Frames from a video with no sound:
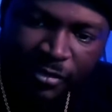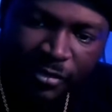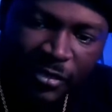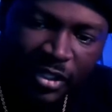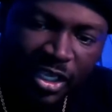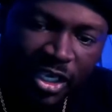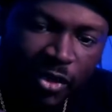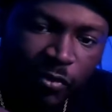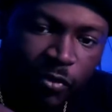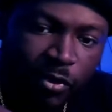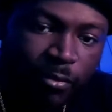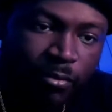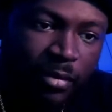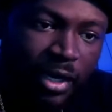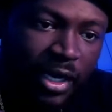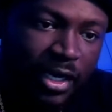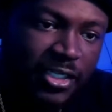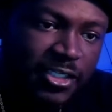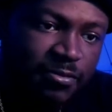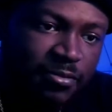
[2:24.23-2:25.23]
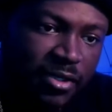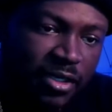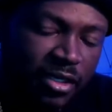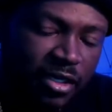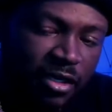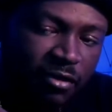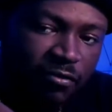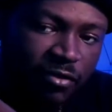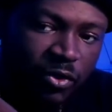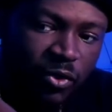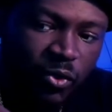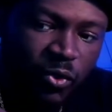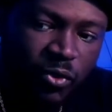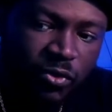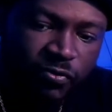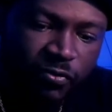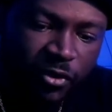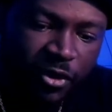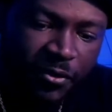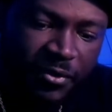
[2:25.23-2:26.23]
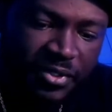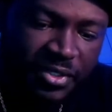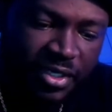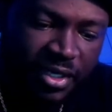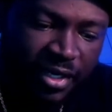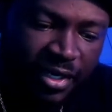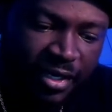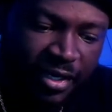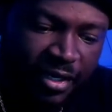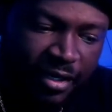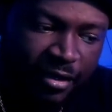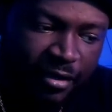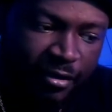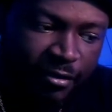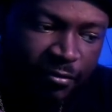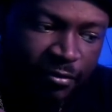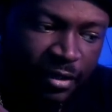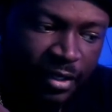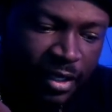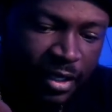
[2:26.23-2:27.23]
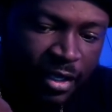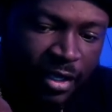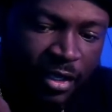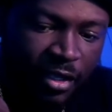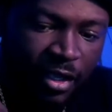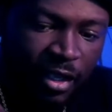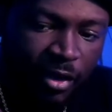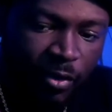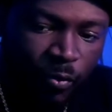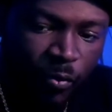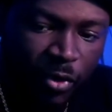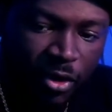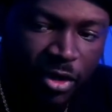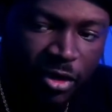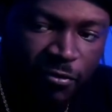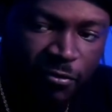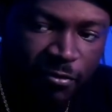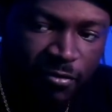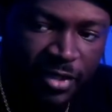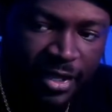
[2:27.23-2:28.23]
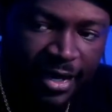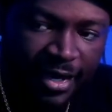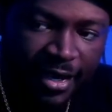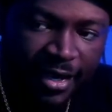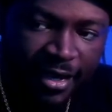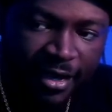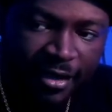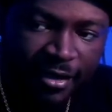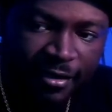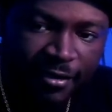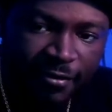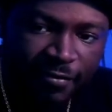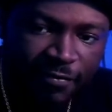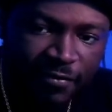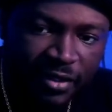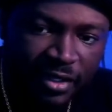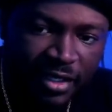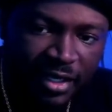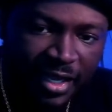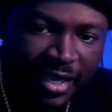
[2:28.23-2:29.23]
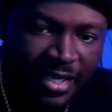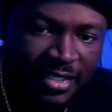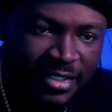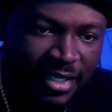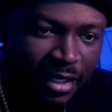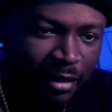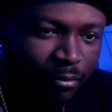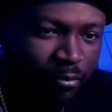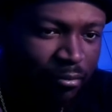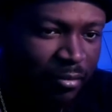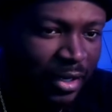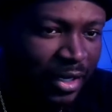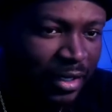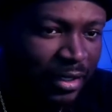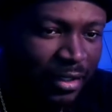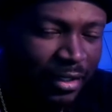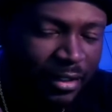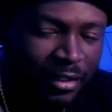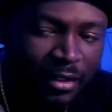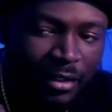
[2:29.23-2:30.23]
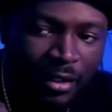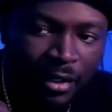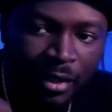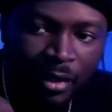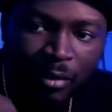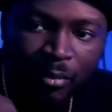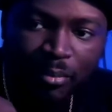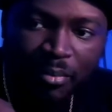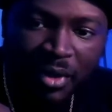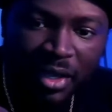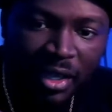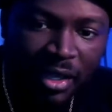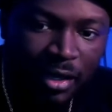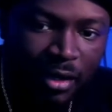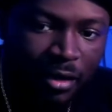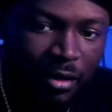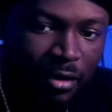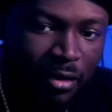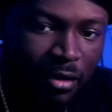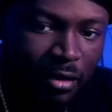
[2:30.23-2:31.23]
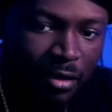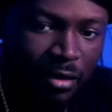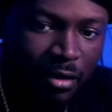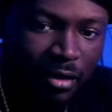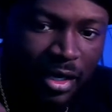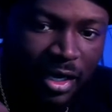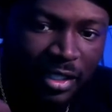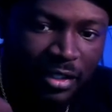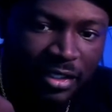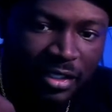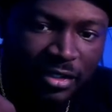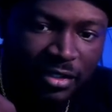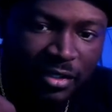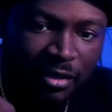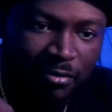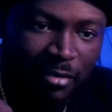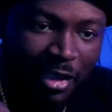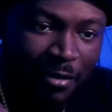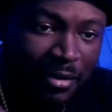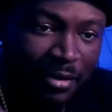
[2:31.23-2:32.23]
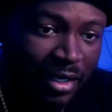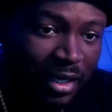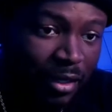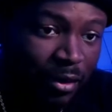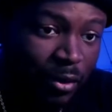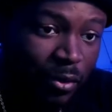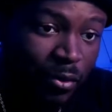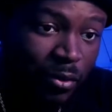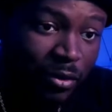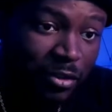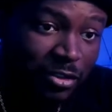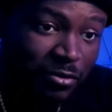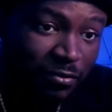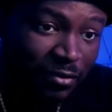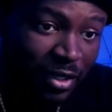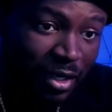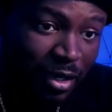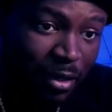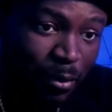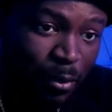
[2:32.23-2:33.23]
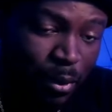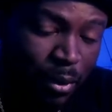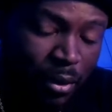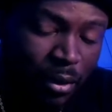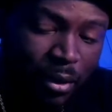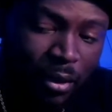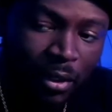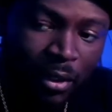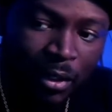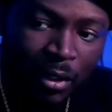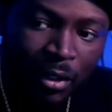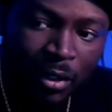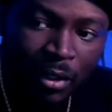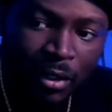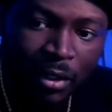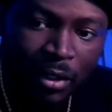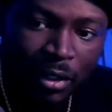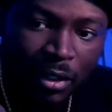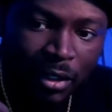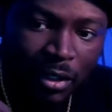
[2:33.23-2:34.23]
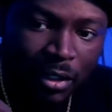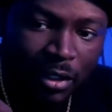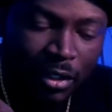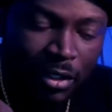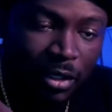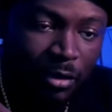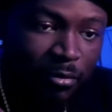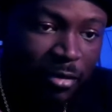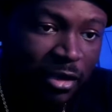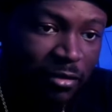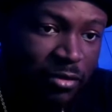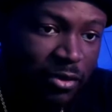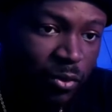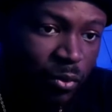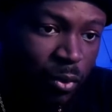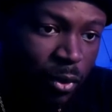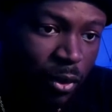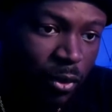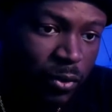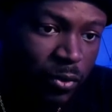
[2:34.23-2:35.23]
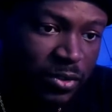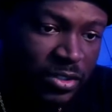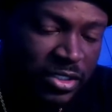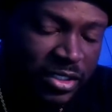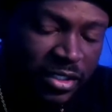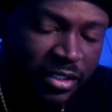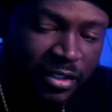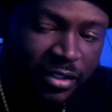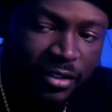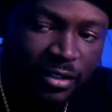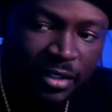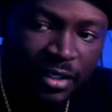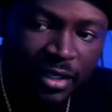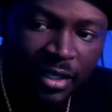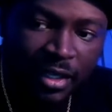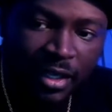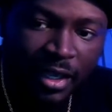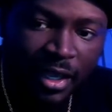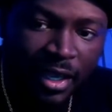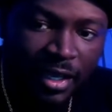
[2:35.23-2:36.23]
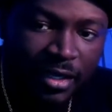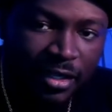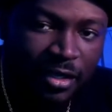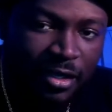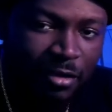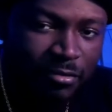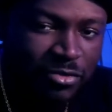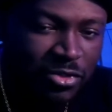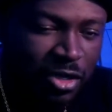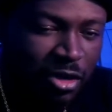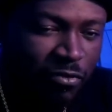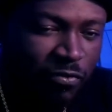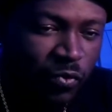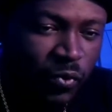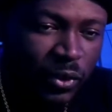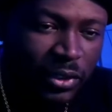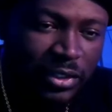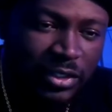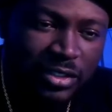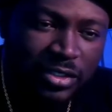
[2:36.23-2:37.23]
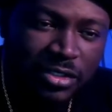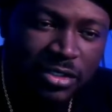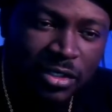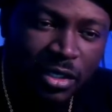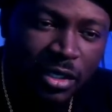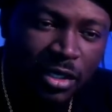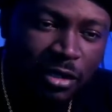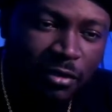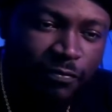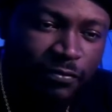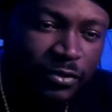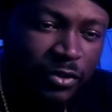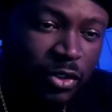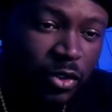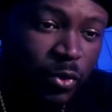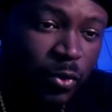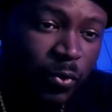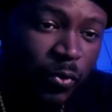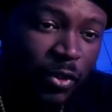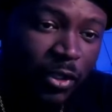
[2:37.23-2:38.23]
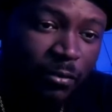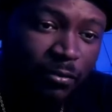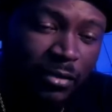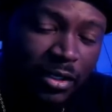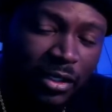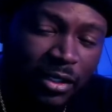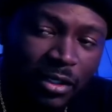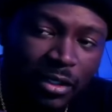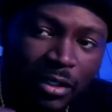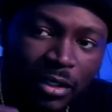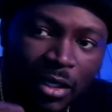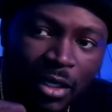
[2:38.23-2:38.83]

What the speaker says: It reminds me of a oud fragrance that I have, and one of them that I have, it has like melon, pear, I think there may be like orange flower, there may be rose in it, and it comes off really soft, creamy,